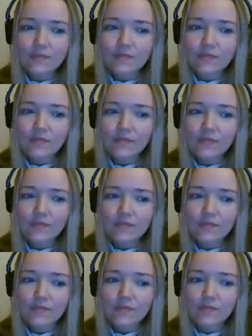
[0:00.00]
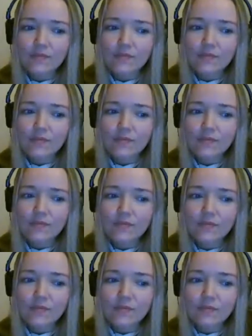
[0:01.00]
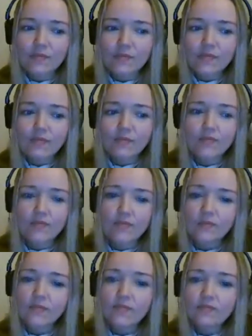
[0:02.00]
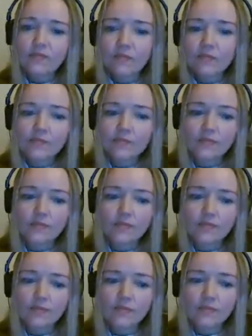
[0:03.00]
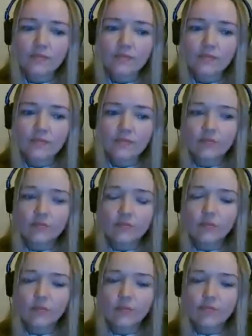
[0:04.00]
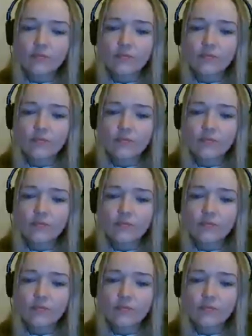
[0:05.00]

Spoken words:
No words are spoken by the person on screen.